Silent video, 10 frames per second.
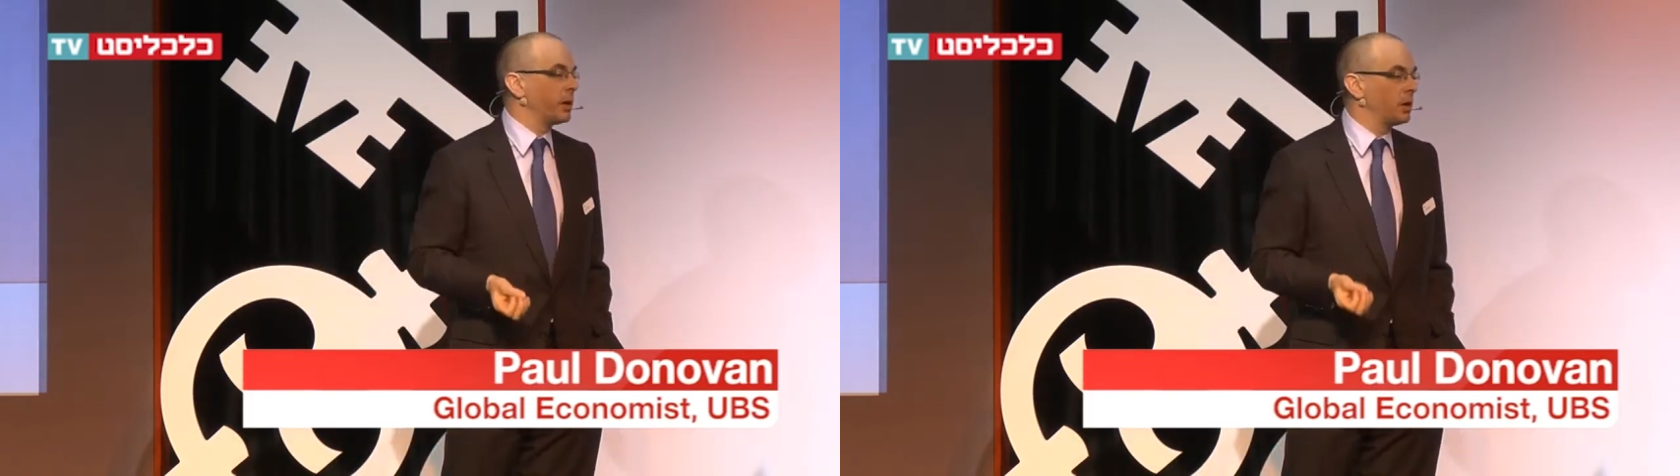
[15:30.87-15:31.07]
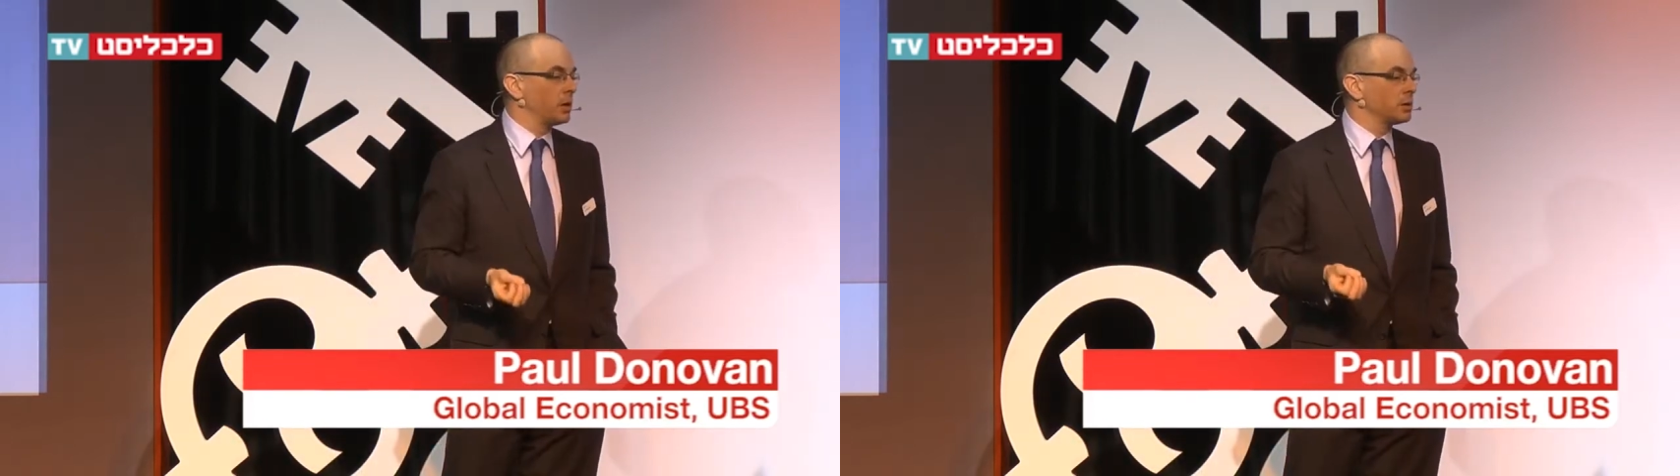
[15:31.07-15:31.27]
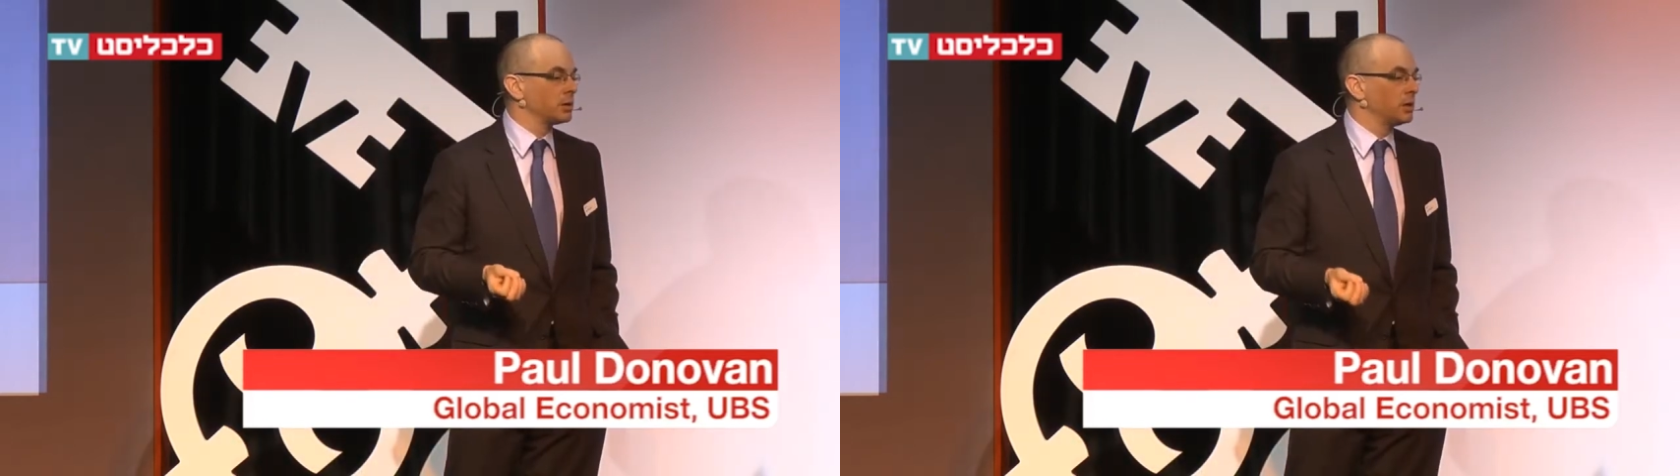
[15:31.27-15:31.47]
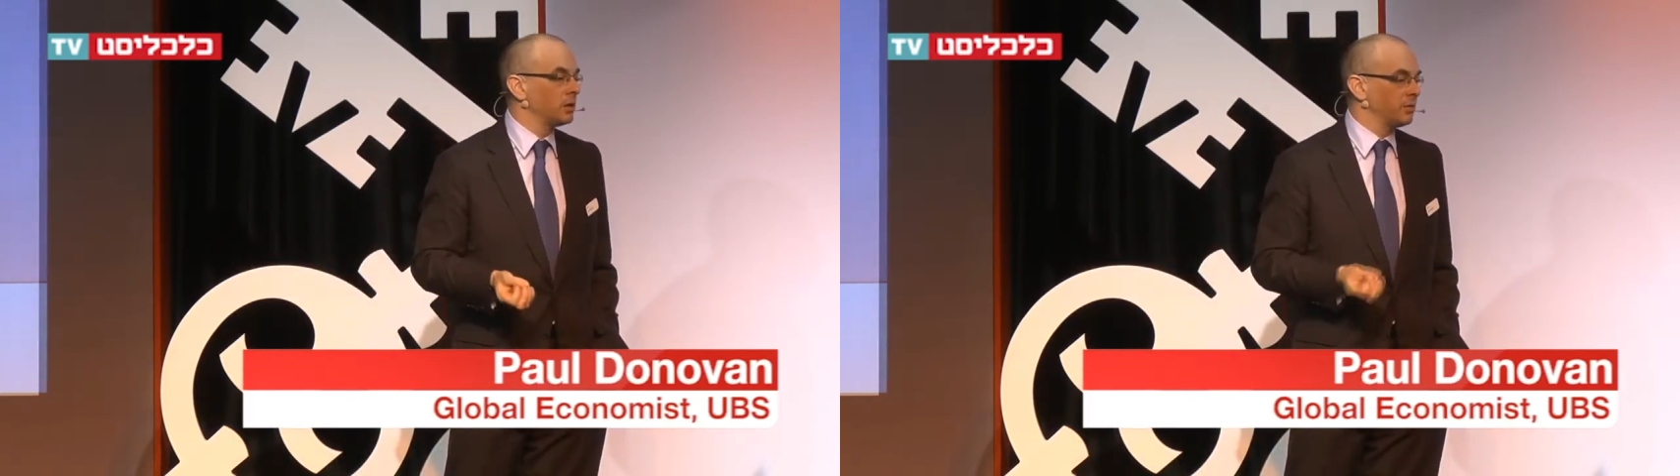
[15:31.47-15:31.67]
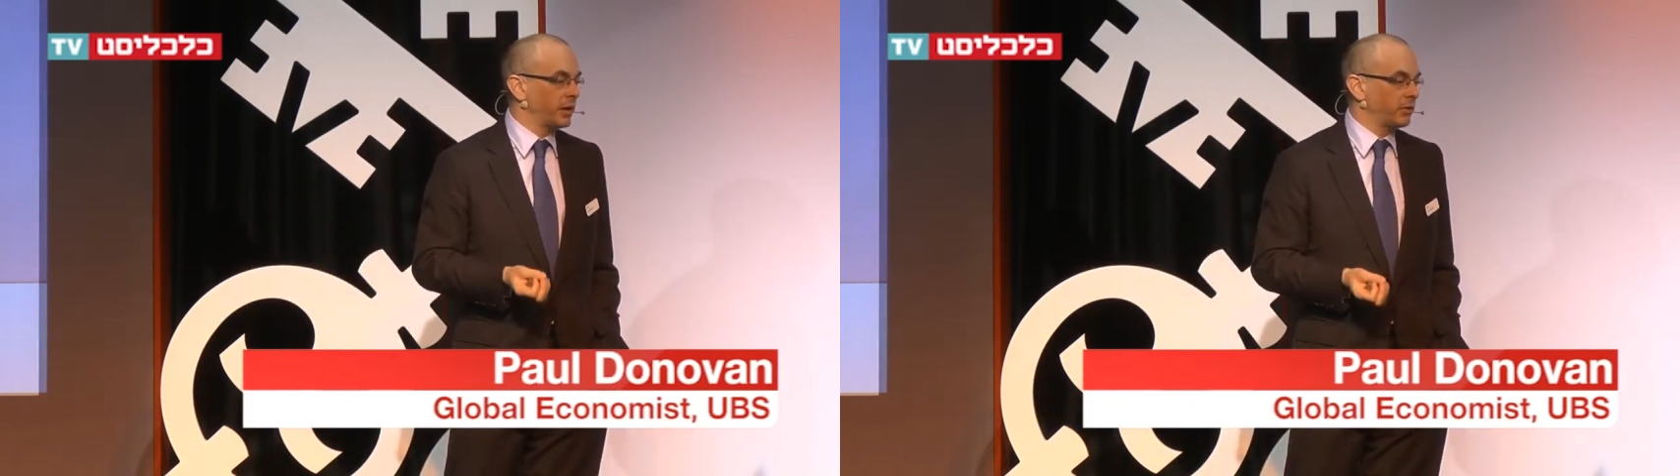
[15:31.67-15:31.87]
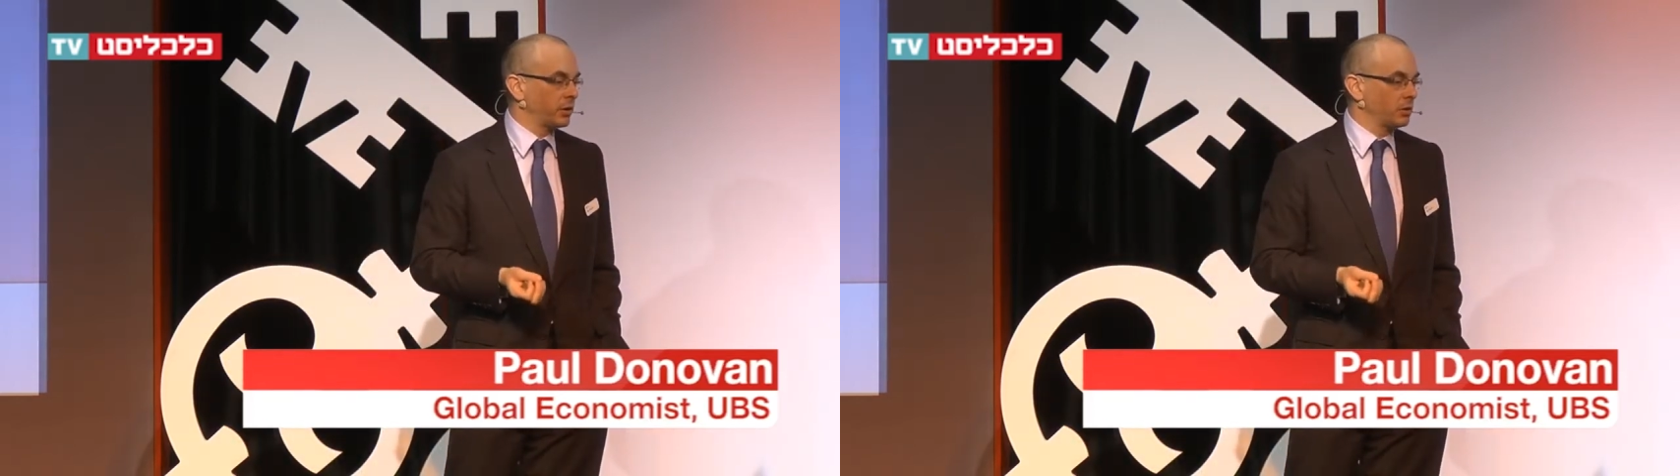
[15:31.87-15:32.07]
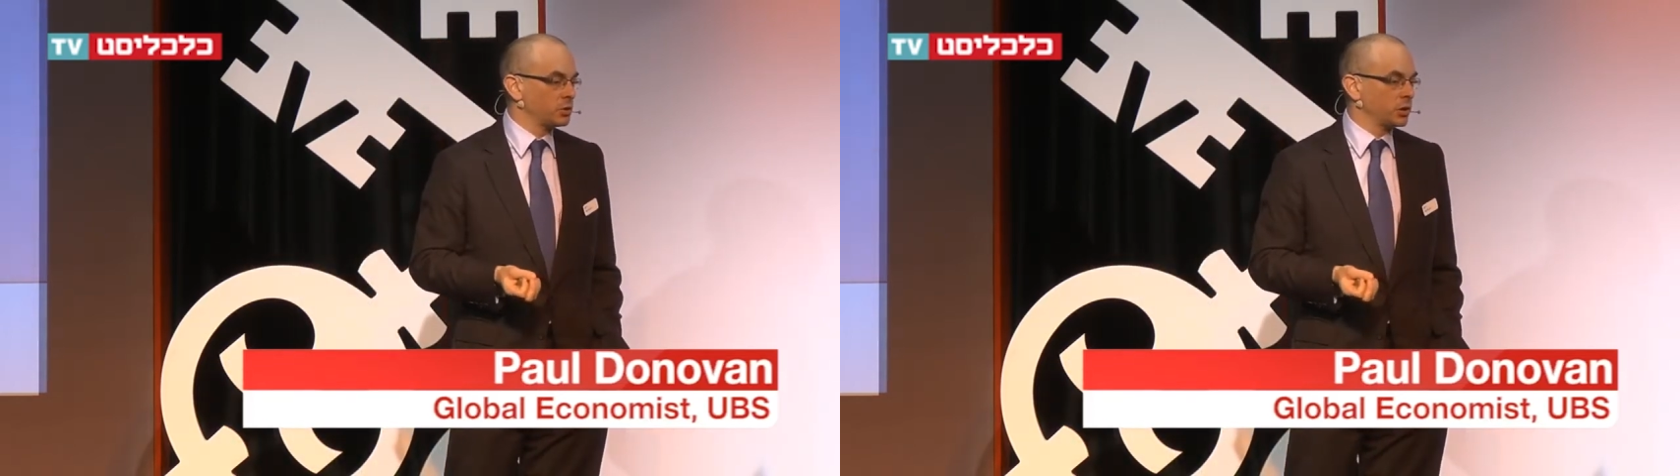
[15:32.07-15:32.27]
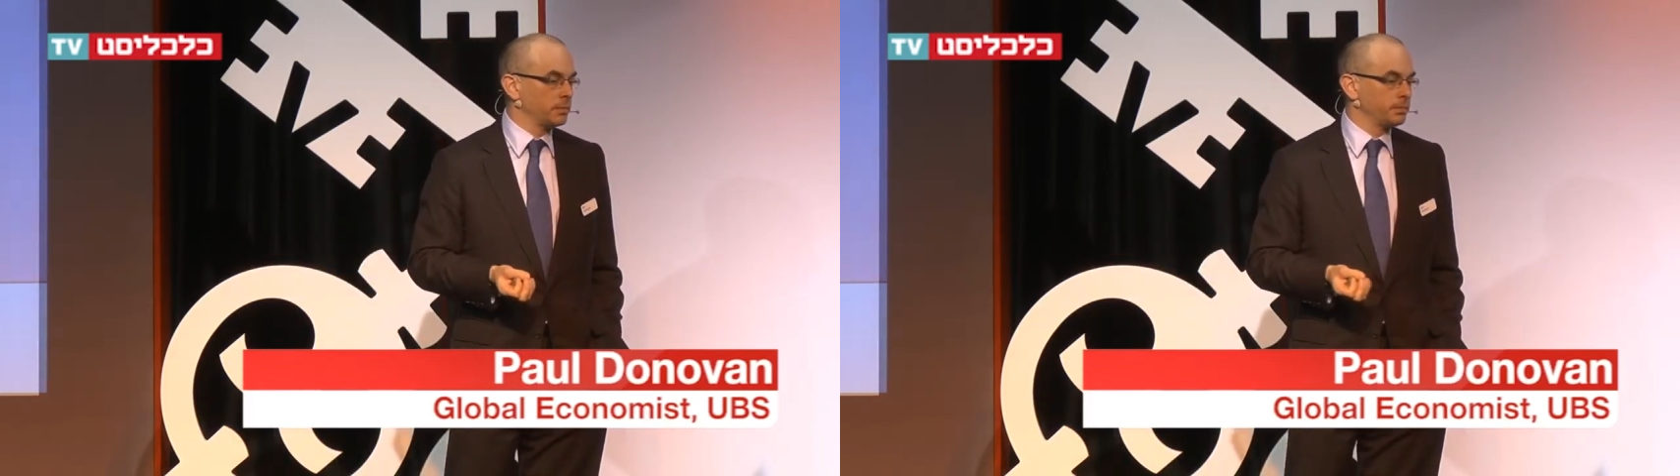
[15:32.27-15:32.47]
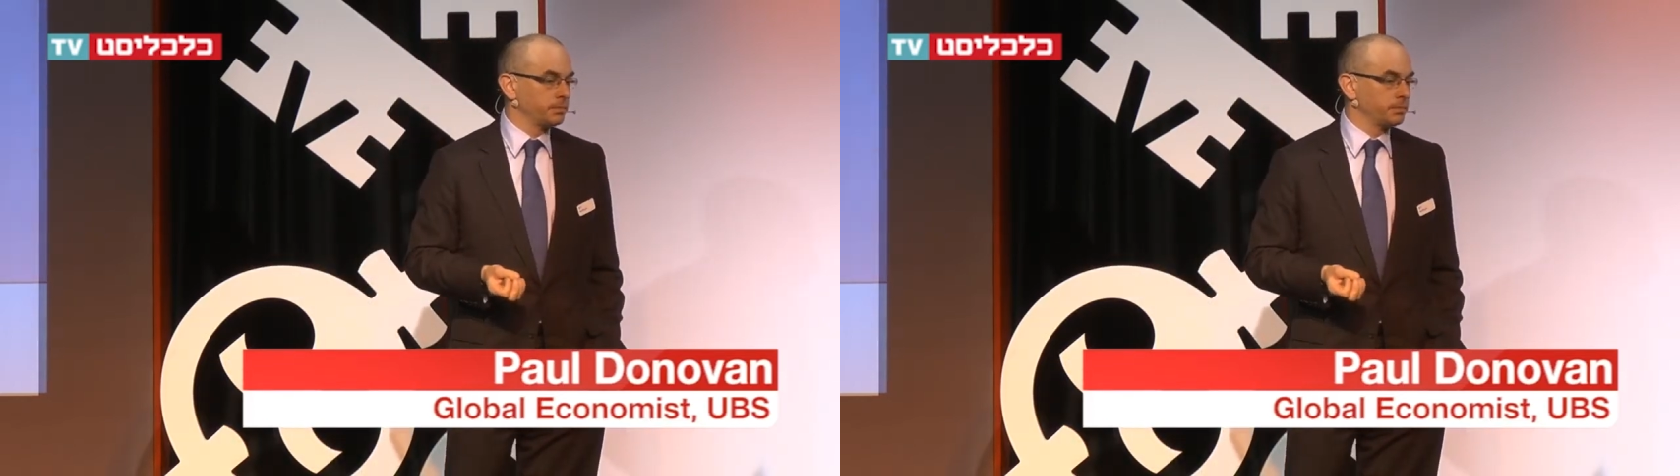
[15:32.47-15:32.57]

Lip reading: part of agriculture.